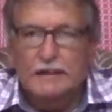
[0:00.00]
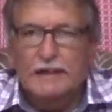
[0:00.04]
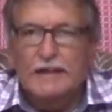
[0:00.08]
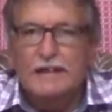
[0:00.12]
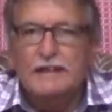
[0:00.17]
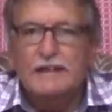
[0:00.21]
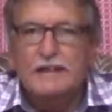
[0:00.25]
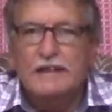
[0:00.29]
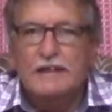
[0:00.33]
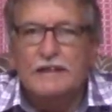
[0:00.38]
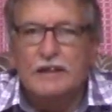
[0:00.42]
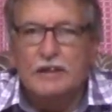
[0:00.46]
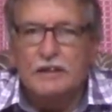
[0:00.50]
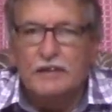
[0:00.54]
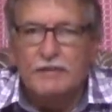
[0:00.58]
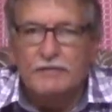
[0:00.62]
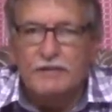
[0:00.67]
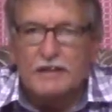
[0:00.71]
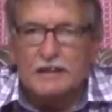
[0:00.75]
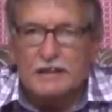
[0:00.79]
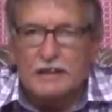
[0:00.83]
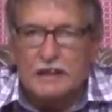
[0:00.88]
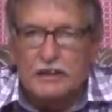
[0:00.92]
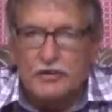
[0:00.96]
any
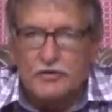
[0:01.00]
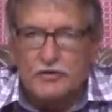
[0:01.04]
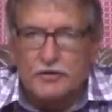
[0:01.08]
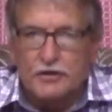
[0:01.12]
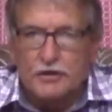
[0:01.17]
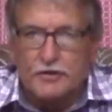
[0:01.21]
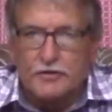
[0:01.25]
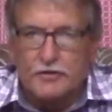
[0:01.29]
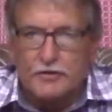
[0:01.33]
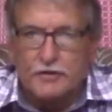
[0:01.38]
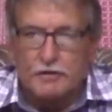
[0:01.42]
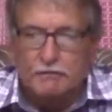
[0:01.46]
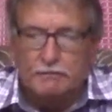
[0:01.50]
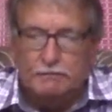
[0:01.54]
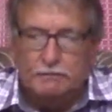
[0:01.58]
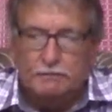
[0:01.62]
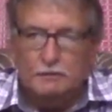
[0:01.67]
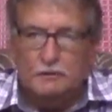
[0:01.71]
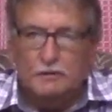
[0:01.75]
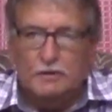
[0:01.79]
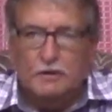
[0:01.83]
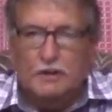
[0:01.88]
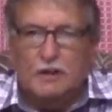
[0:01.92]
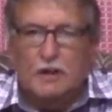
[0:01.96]
notifications
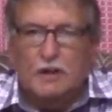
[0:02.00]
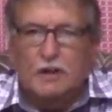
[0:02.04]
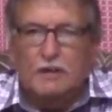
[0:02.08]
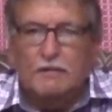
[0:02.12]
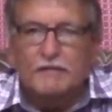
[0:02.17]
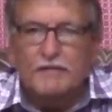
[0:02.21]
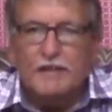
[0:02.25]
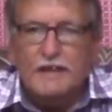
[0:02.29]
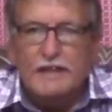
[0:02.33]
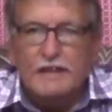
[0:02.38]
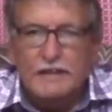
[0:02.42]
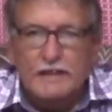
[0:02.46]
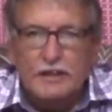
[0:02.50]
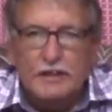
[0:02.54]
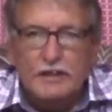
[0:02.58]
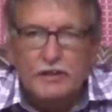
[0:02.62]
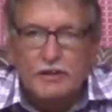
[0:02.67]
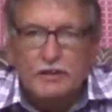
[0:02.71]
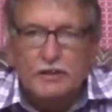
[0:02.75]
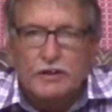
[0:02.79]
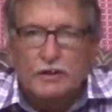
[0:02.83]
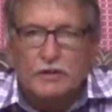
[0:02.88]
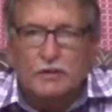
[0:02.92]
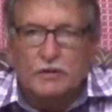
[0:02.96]
of any
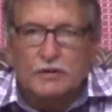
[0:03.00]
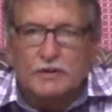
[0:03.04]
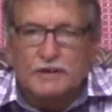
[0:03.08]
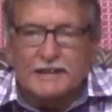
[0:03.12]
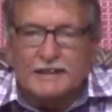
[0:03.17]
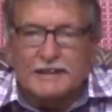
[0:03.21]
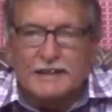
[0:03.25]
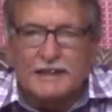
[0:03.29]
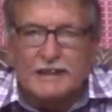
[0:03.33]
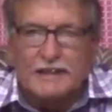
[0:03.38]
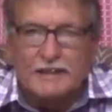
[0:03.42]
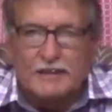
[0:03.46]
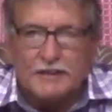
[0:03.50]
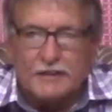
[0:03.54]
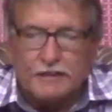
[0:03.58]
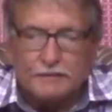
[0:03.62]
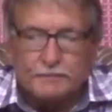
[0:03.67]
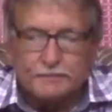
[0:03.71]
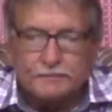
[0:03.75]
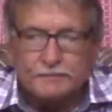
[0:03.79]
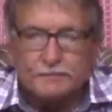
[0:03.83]
new studies.